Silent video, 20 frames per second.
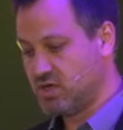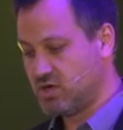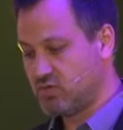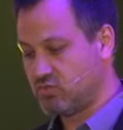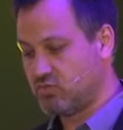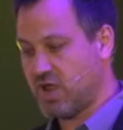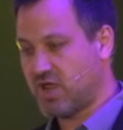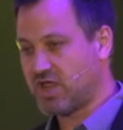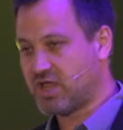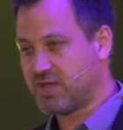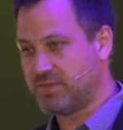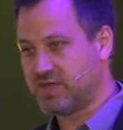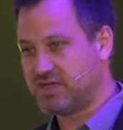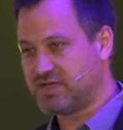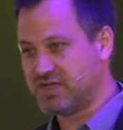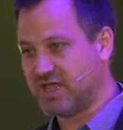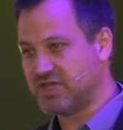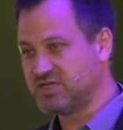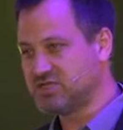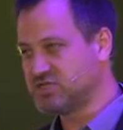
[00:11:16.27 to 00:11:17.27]

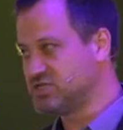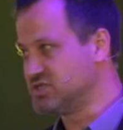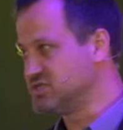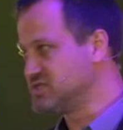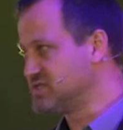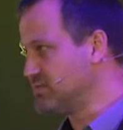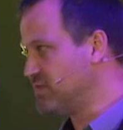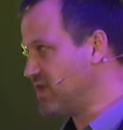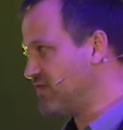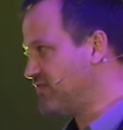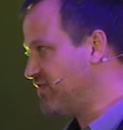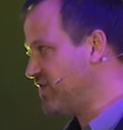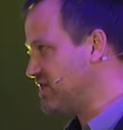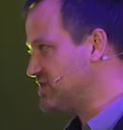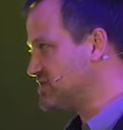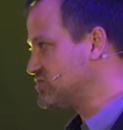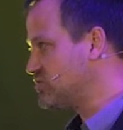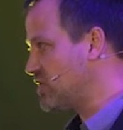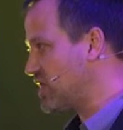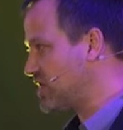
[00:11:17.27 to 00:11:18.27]
recommendations, and my
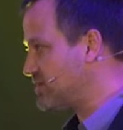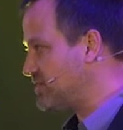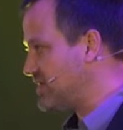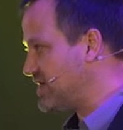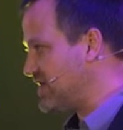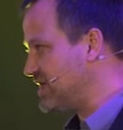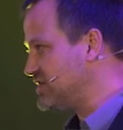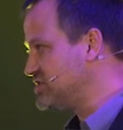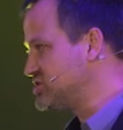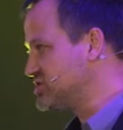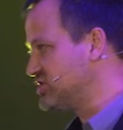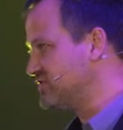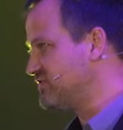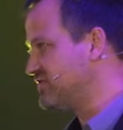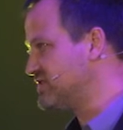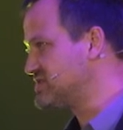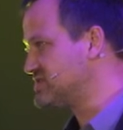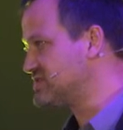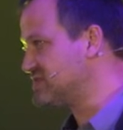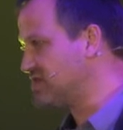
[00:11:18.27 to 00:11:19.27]
first recommendation
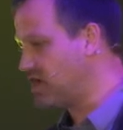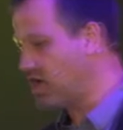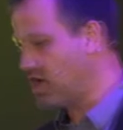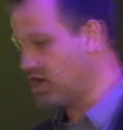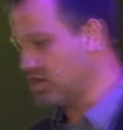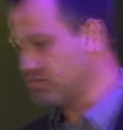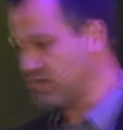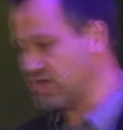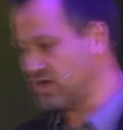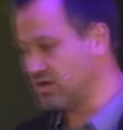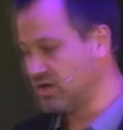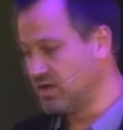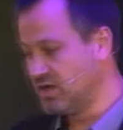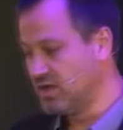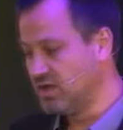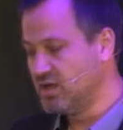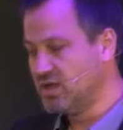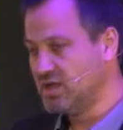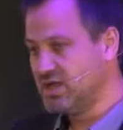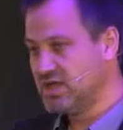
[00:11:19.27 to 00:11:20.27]
for hardware,
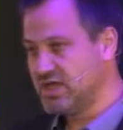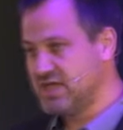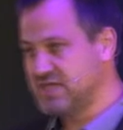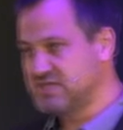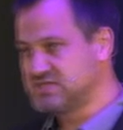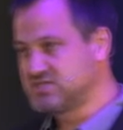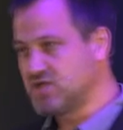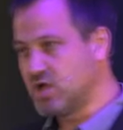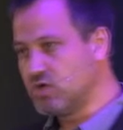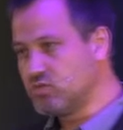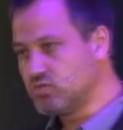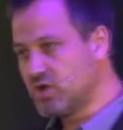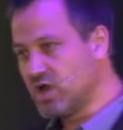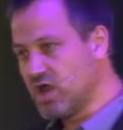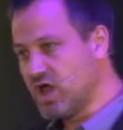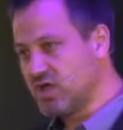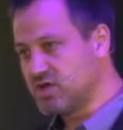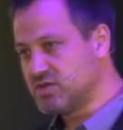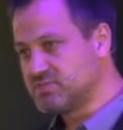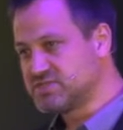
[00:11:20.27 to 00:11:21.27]
is don't
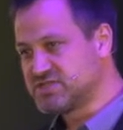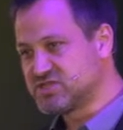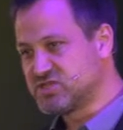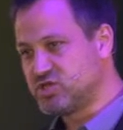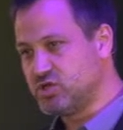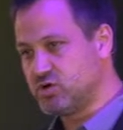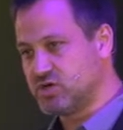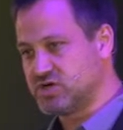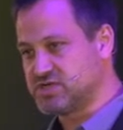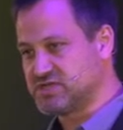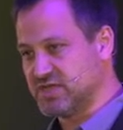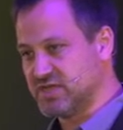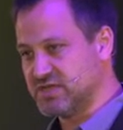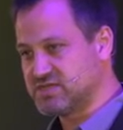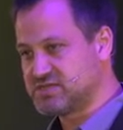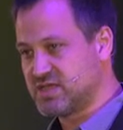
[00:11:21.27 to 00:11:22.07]
rely on obscurity.